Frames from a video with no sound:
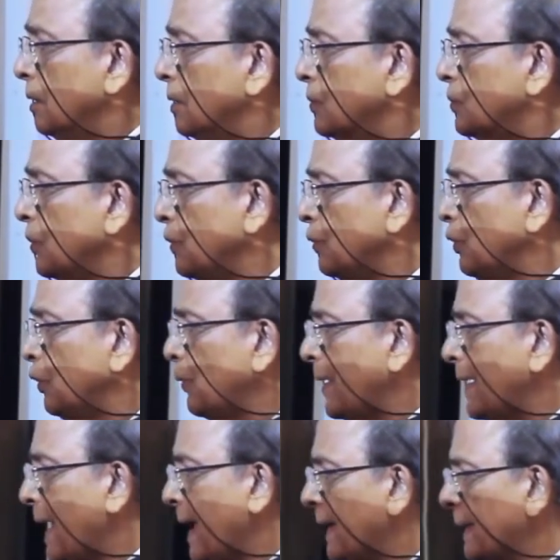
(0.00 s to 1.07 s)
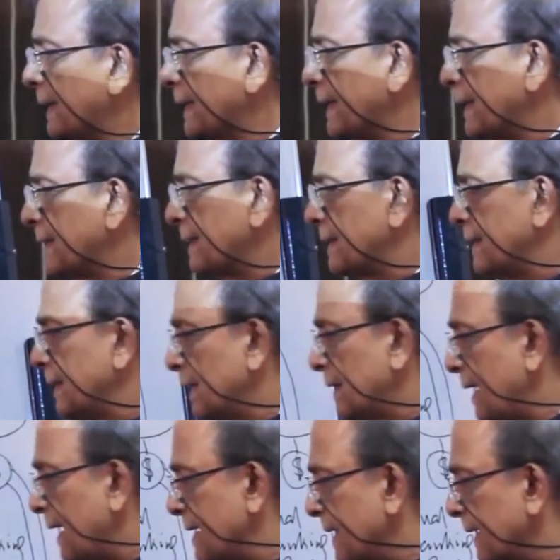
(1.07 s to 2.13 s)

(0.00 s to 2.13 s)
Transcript: So you require aggregator here, land